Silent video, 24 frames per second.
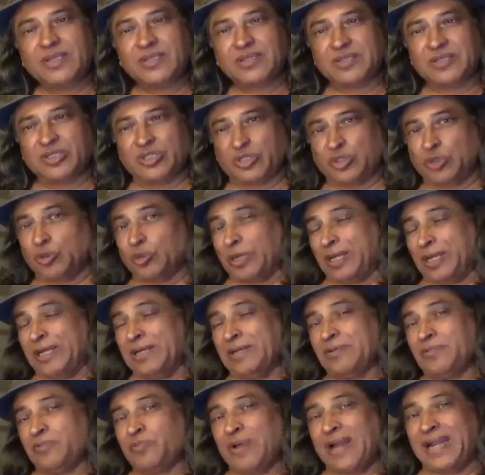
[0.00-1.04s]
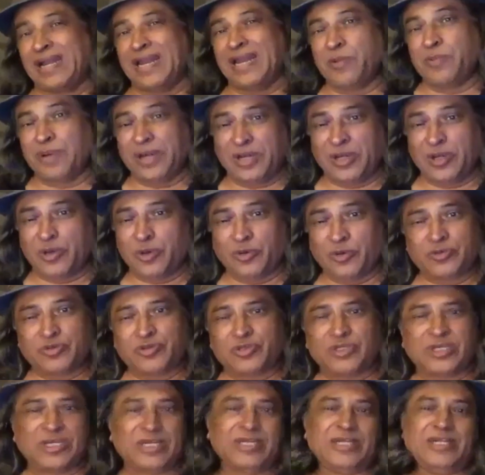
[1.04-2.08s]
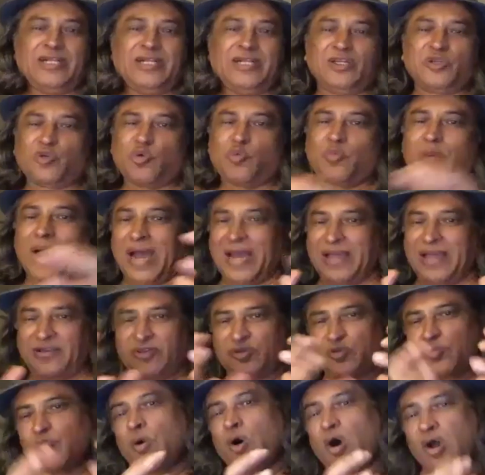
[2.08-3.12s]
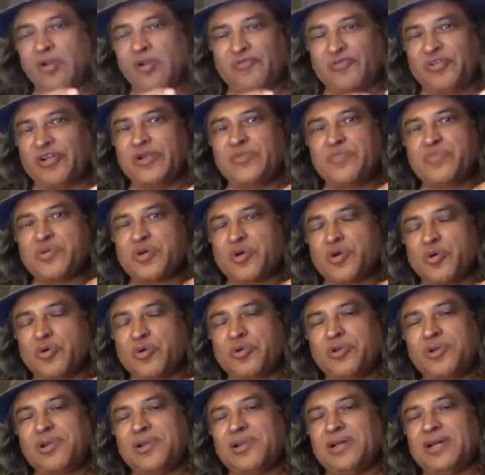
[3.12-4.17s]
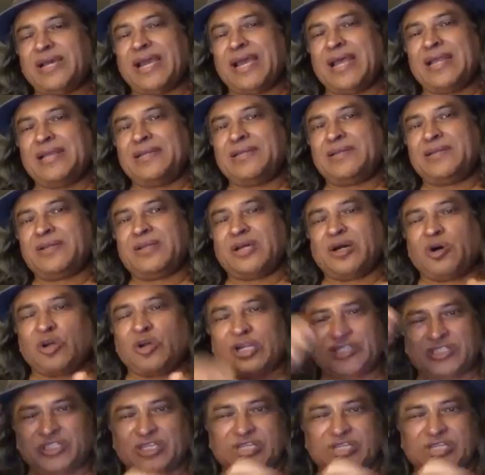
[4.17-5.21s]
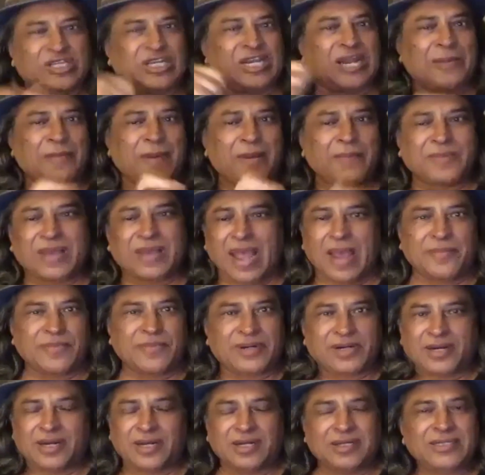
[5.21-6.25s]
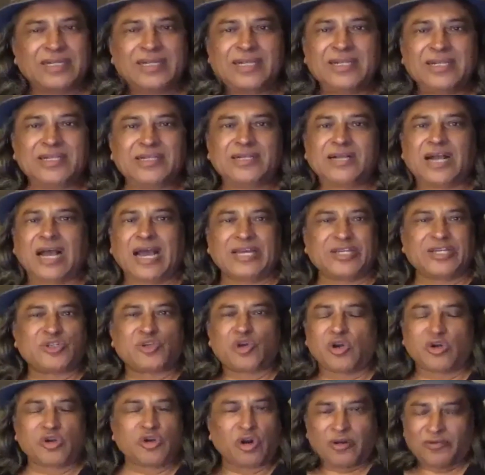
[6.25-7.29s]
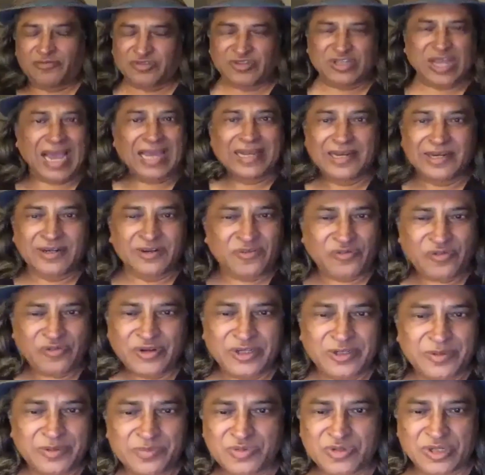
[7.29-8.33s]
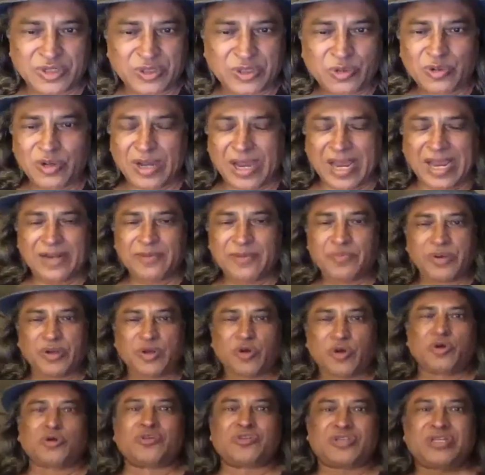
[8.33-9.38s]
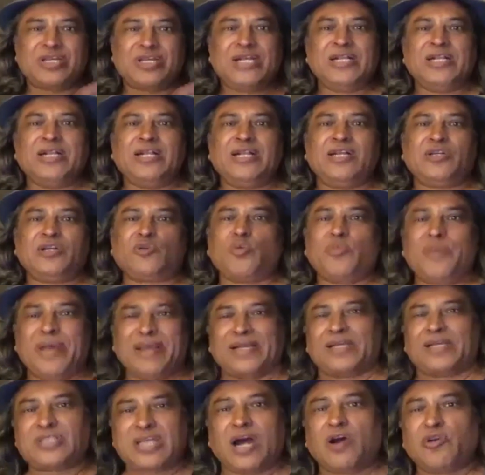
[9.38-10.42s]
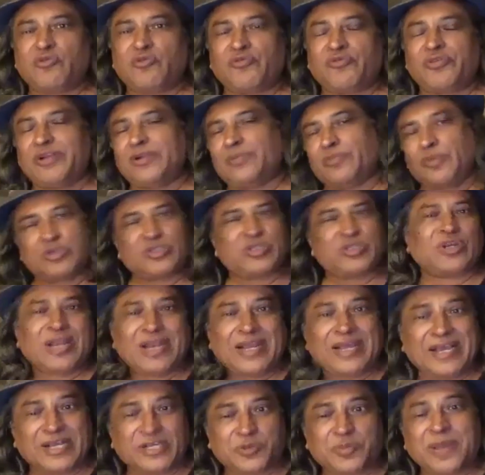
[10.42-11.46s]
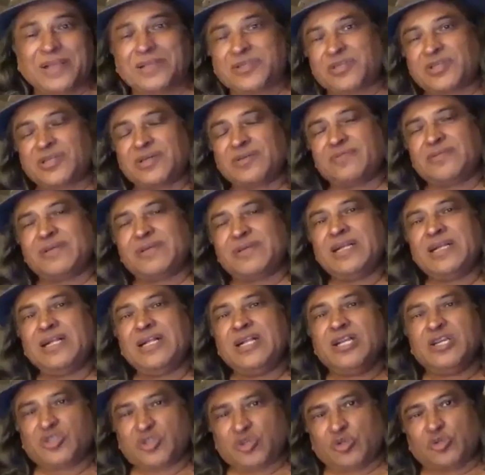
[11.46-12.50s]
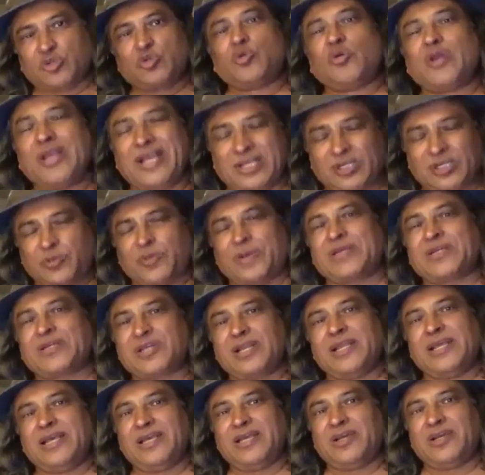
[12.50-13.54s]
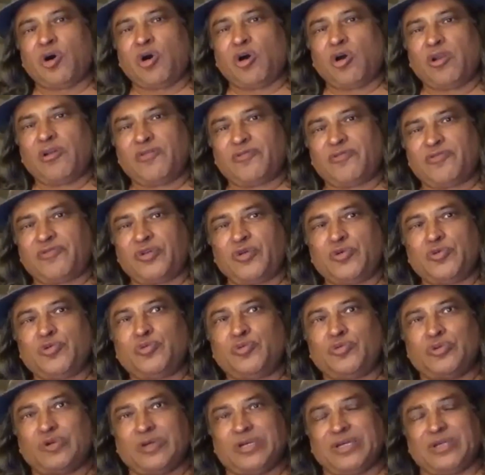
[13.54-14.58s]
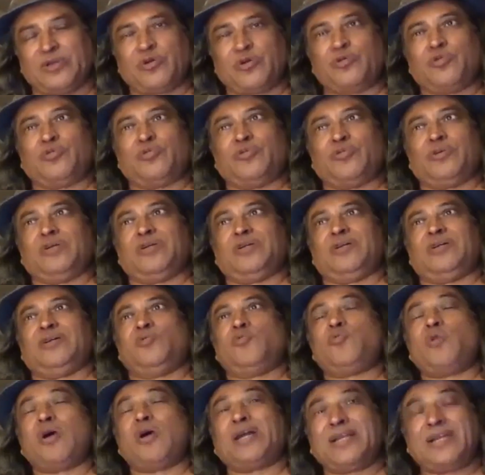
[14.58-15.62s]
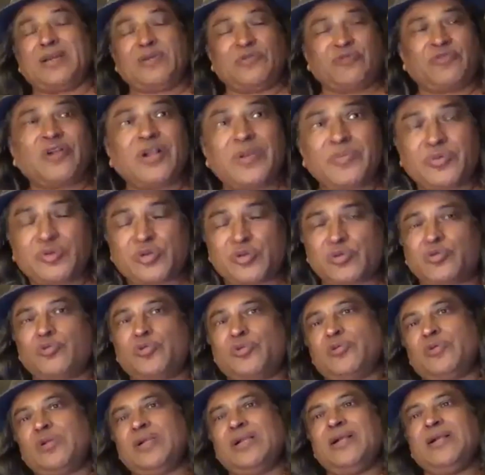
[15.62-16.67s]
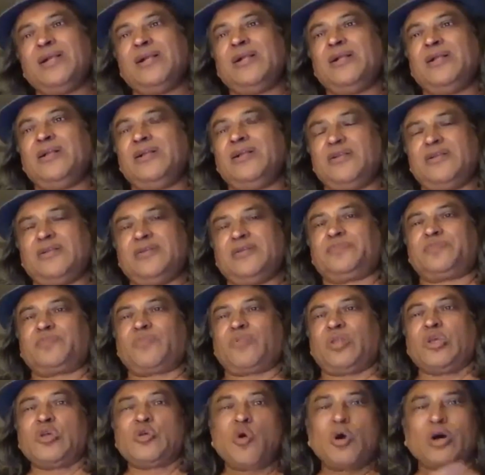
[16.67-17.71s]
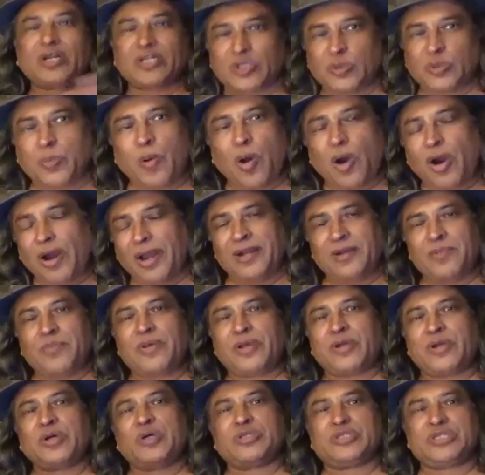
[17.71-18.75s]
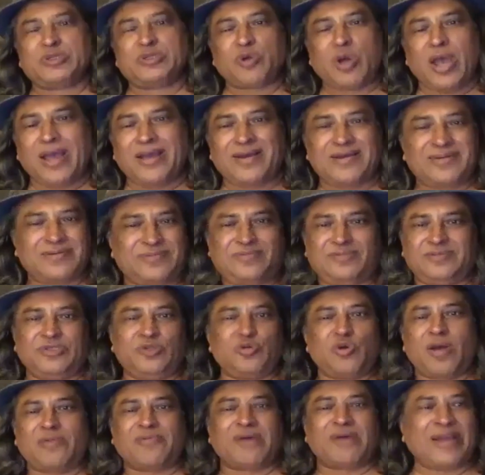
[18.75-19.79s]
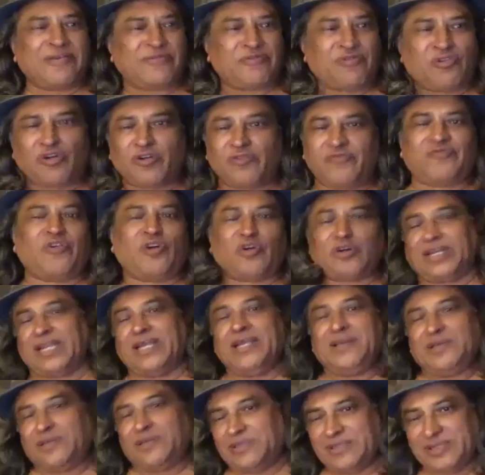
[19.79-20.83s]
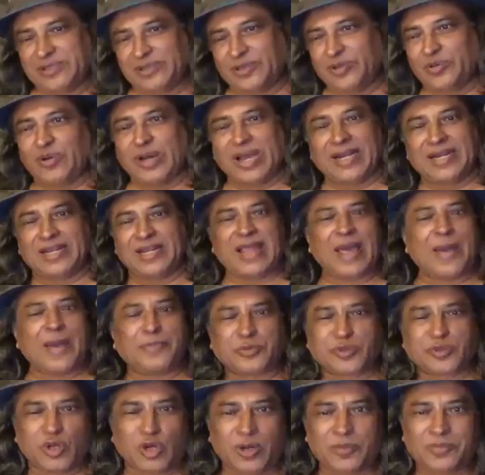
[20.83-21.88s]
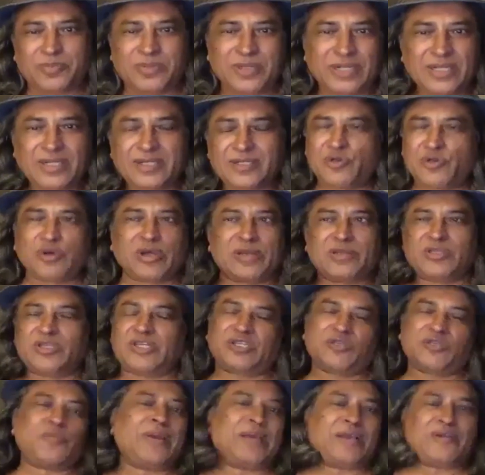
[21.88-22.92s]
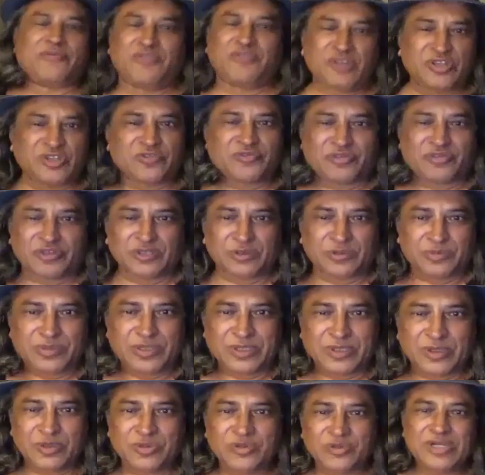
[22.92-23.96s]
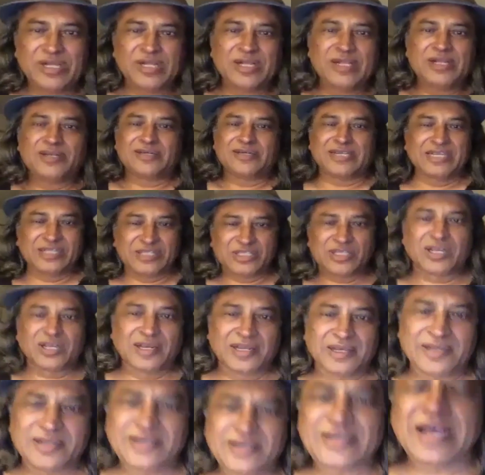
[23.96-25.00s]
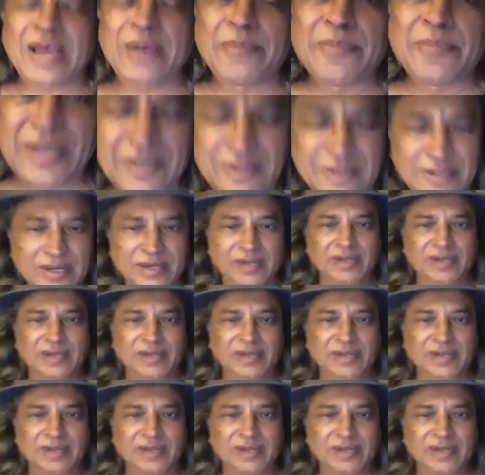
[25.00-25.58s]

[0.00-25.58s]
shooting wedding videos to buy a small film roll, and on a 16mm camera, I shot a lot of silent films, you know, and because to make a sound film was really expensive. So today, especially all of you, you know, who are in film school, you are spoiled because you have iPhone 14, you know, and a laptop. You can just make a feature film, you know, easily. I mean,